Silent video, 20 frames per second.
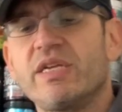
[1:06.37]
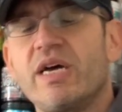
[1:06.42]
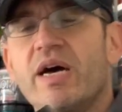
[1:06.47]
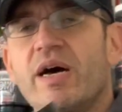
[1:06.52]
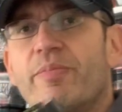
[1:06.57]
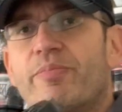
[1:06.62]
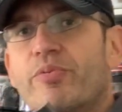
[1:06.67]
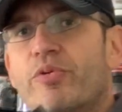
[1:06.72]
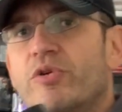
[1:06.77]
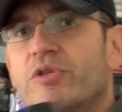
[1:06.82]

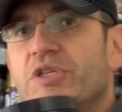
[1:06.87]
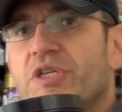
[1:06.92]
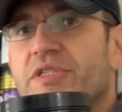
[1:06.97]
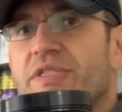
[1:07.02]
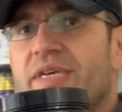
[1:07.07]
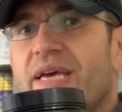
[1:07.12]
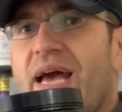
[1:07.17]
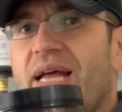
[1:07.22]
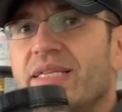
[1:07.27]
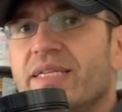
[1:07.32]
uh,
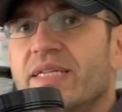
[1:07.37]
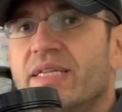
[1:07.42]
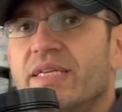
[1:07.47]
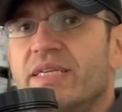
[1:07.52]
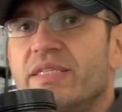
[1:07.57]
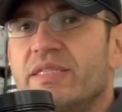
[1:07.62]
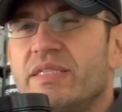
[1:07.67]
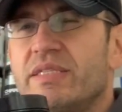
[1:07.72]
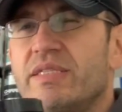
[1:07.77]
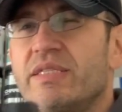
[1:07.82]
Project
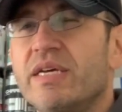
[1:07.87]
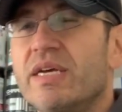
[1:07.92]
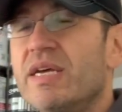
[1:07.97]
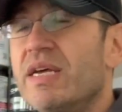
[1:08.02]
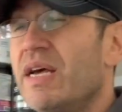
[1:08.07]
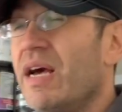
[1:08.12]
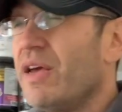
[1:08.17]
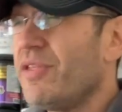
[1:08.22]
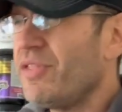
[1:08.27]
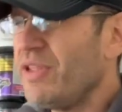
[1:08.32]
Catalyst,
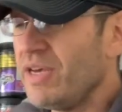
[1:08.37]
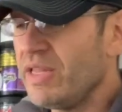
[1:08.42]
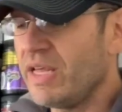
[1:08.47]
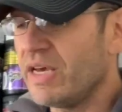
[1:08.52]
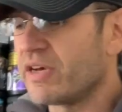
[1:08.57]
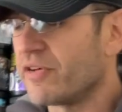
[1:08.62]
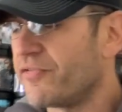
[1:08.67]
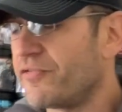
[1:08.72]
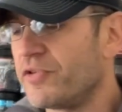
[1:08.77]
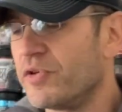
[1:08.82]
I think
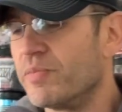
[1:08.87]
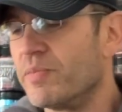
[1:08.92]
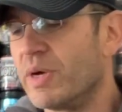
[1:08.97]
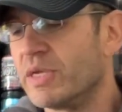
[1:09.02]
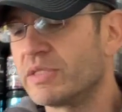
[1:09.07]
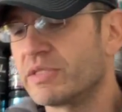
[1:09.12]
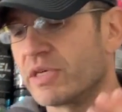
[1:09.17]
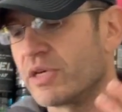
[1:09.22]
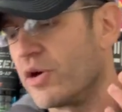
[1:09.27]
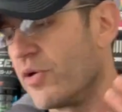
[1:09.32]
like a few
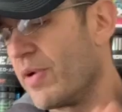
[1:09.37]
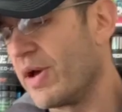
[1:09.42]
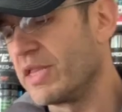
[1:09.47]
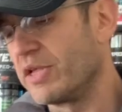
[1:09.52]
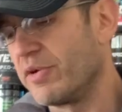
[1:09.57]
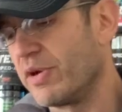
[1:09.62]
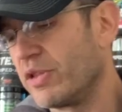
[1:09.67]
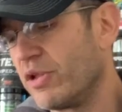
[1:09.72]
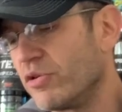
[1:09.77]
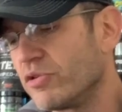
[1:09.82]
months ago.
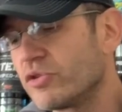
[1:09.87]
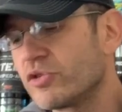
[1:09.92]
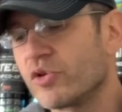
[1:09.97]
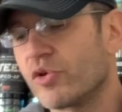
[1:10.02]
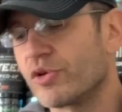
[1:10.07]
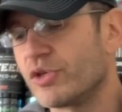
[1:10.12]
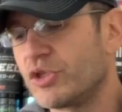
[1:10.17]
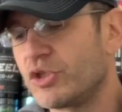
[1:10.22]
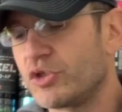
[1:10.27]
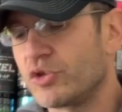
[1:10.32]
Anyway, long
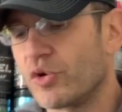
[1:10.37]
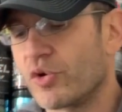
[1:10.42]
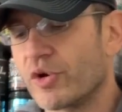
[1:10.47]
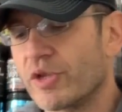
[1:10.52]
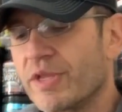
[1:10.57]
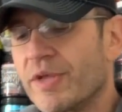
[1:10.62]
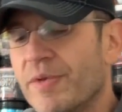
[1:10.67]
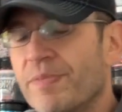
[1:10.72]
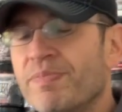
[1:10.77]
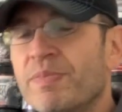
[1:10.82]
story
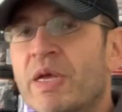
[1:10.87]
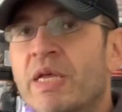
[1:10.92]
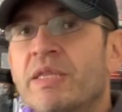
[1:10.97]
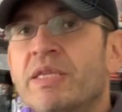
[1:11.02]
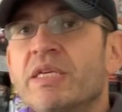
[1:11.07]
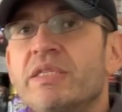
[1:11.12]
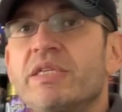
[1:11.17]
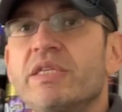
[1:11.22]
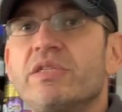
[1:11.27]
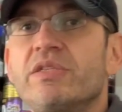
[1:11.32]
short,
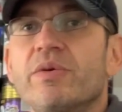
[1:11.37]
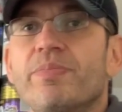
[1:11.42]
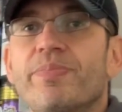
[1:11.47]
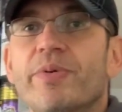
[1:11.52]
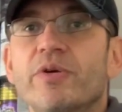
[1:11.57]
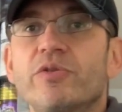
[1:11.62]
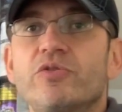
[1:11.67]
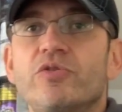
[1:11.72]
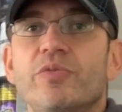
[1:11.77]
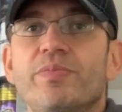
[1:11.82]
this is
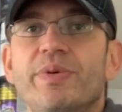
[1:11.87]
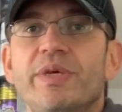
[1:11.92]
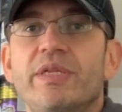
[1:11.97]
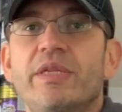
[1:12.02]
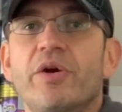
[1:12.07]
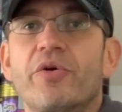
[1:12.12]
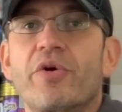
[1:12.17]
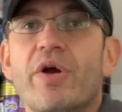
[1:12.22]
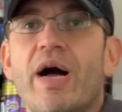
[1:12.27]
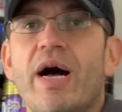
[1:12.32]
supposed to be
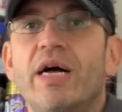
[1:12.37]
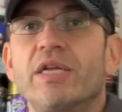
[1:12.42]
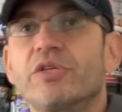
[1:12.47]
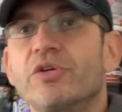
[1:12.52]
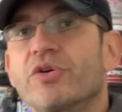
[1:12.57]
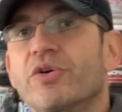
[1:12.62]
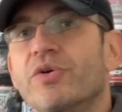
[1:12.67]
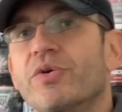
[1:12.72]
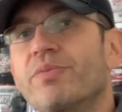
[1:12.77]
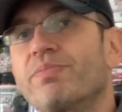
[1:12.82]
their
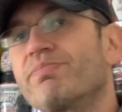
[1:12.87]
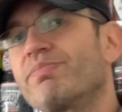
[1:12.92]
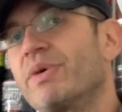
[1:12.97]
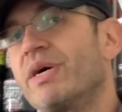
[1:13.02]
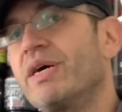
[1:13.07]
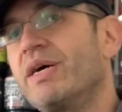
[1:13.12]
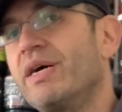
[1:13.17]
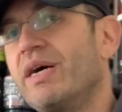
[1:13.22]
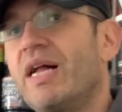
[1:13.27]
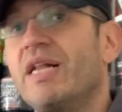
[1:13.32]
other uh,
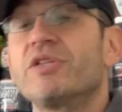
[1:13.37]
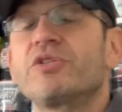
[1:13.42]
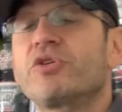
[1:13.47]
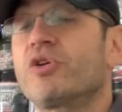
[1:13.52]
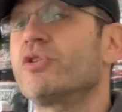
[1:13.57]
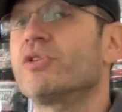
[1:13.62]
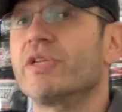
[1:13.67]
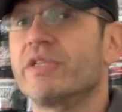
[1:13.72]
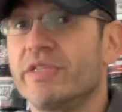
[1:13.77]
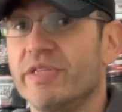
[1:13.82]

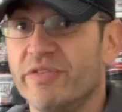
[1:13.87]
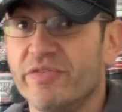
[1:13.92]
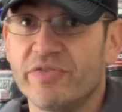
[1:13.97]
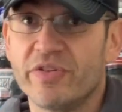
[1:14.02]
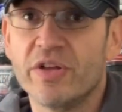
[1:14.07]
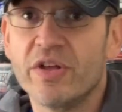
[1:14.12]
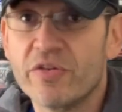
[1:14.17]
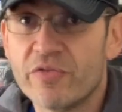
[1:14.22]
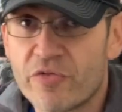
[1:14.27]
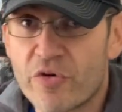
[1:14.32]
alternative
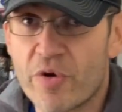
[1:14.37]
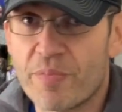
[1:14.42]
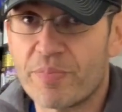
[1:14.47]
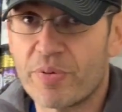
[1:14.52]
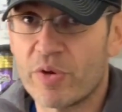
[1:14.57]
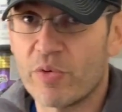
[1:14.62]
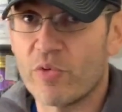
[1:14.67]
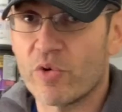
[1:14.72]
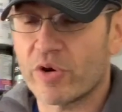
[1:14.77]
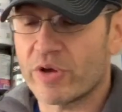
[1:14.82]
for a
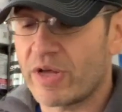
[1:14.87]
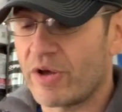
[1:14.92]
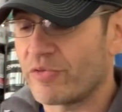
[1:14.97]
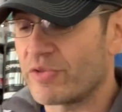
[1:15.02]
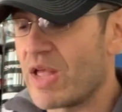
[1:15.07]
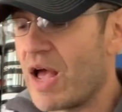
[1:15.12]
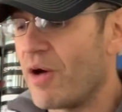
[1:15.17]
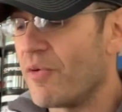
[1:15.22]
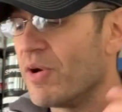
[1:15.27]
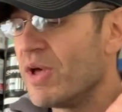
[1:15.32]
pre-workout.
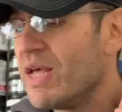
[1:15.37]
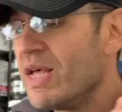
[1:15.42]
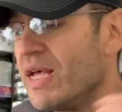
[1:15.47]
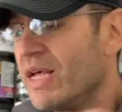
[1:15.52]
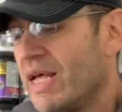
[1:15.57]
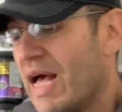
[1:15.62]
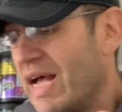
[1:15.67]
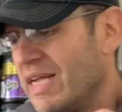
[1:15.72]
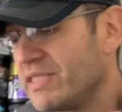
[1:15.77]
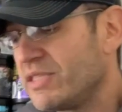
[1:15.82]
Now,
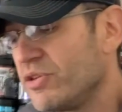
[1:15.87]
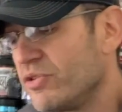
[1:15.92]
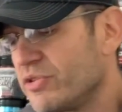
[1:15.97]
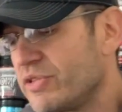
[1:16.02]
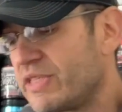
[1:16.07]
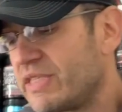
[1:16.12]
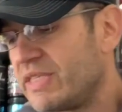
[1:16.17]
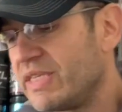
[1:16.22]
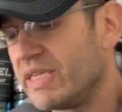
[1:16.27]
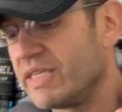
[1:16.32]
as you'll
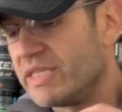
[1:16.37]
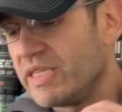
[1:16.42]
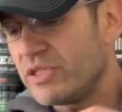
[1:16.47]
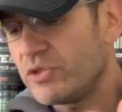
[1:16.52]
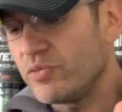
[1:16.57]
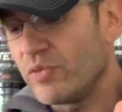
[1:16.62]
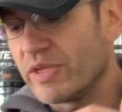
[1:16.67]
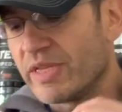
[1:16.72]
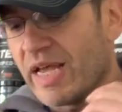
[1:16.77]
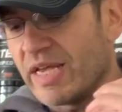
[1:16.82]
see,
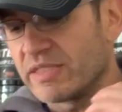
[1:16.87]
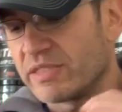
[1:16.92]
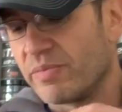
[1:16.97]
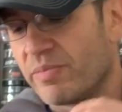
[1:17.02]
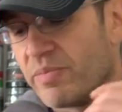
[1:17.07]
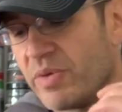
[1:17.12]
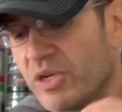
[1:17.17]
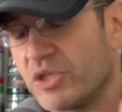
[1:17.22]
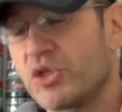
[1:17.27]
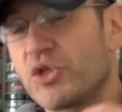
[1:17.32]
this one has a
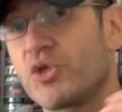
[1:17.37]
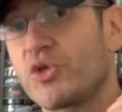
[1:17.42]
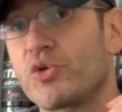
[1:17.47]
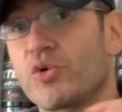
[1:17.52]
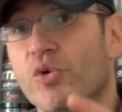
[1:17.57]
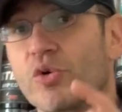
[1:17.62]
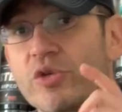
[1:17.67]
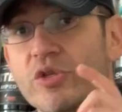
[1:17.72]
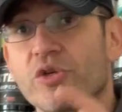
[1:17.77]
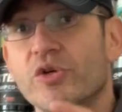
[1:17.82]
much
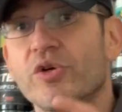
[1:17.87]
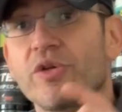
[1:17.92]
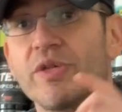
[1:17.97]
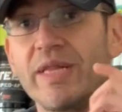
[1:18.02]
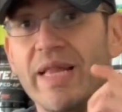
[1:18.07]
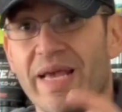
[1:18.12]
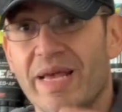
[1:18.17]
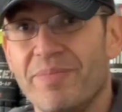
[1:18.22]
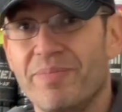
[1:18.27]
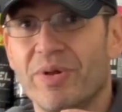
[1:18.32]
shorter
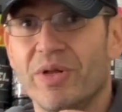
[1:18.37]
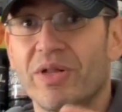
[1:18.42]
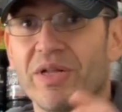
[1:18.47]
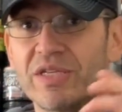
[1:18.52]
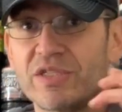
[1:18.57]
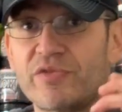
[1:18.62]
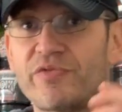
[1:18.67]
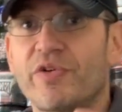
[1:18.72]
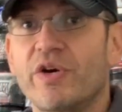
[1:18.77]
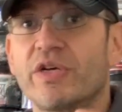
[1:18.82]
label
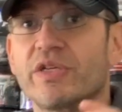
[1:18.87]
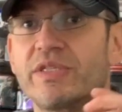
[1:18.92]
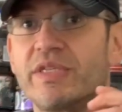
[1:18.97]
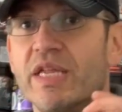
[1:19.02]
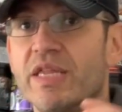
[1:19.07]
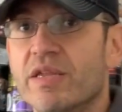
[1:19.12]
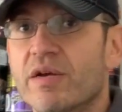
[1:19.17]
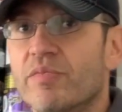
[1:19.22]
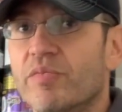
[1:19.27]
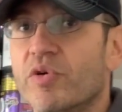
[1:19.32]
as far as the
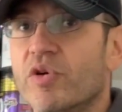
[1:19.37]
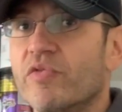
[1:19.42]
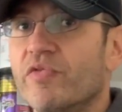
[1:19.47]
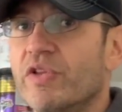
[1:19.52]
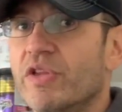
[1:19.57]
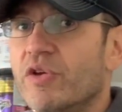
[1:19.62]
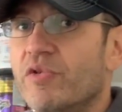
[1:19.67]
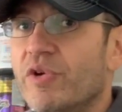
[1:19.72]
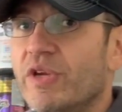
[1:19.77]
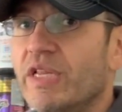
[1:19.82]
number of
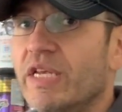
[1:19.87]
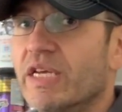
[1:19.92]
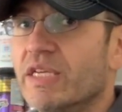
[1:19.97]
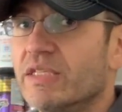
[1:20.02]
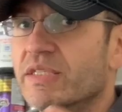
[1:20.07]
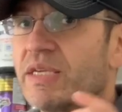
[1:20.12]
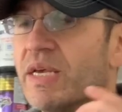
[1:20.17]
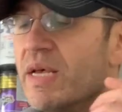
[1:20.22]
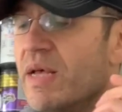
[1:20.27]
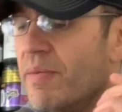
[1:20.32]

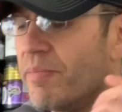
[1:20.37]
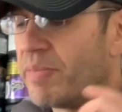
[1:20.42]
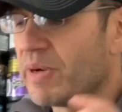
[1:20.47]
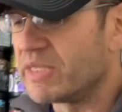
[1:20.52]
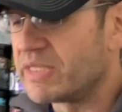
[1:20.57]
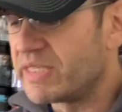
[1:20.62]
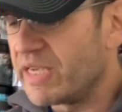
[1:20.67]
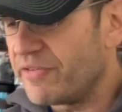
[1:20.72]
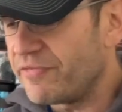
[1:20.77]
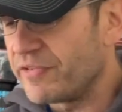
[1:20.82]
ingredients,
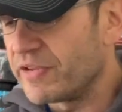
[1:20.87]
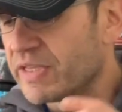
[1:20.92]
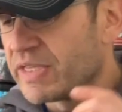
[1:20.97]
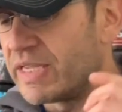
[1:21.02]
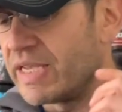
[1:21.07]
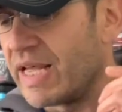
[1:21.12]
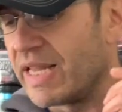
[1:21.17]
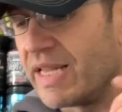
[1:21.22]
but definitely a